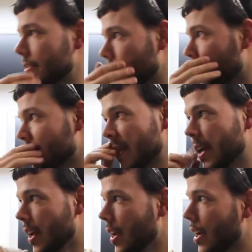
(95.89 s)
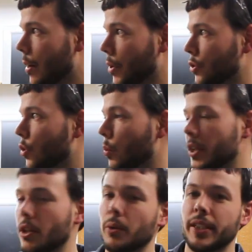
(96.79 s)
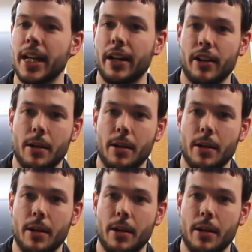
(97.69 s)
So I'm going to do a window in there,